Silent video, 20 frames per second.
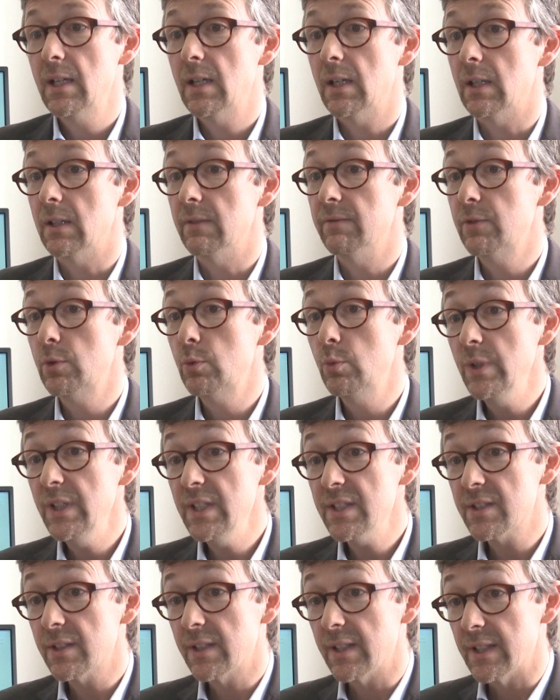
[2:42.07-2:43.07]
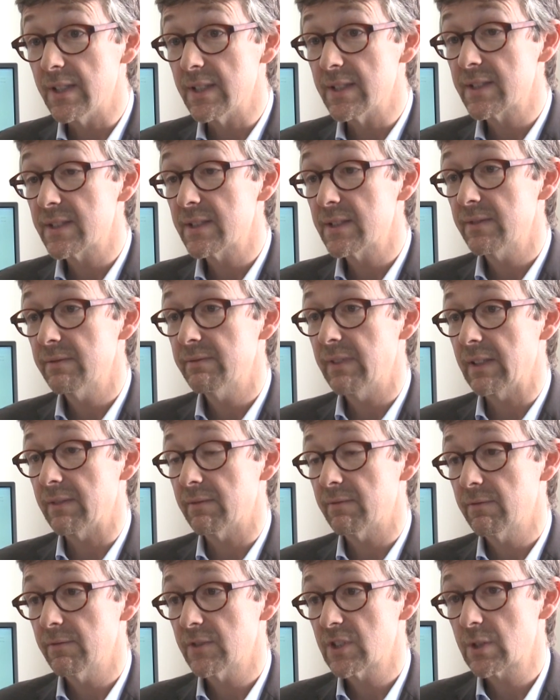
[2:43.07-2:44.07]
The reason is
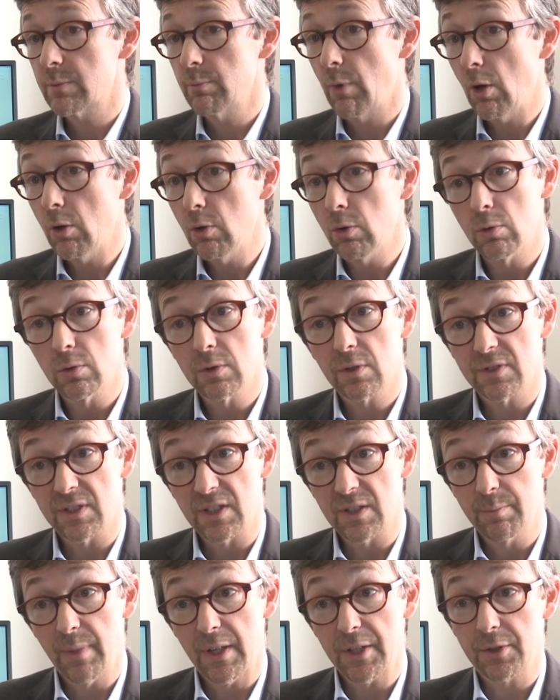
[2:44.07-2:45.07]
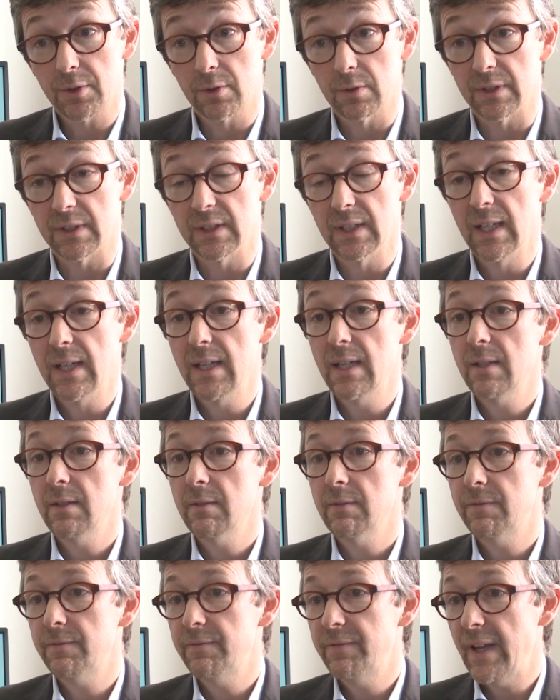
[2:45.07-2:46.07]
that smallholders especially
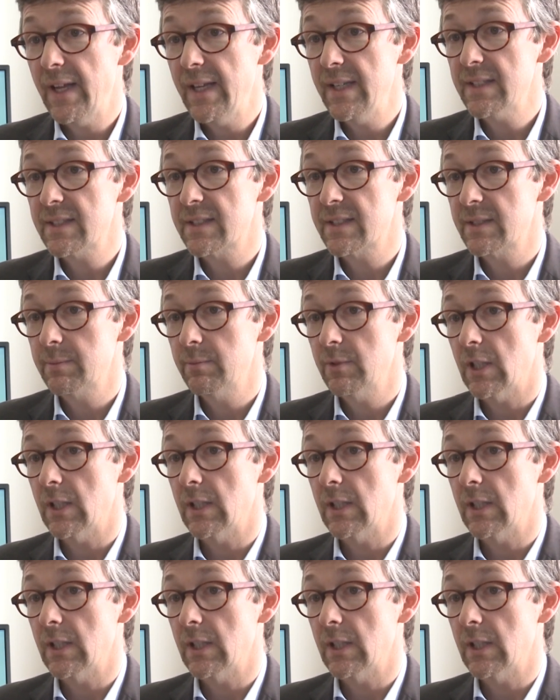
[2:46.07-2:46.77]
face